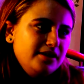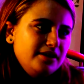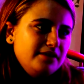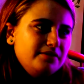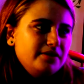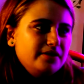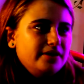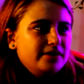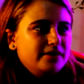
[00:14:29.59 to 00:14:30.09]
I
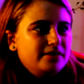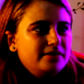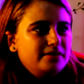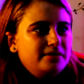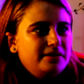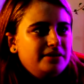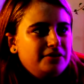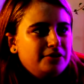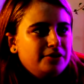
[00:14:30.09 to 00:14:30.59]
feel like
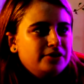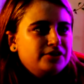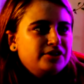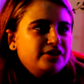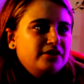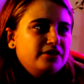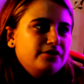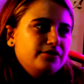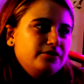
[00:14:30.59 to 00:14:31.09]

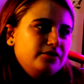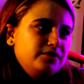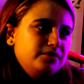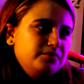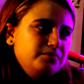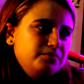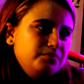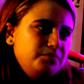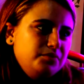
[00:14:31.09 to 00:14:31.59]
encouraging other
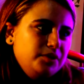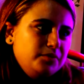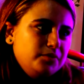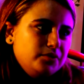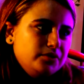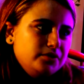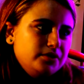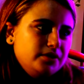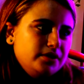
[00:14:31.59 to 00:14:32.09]

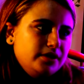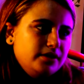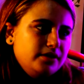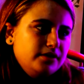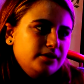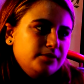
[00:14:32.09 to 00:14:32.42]
people to like,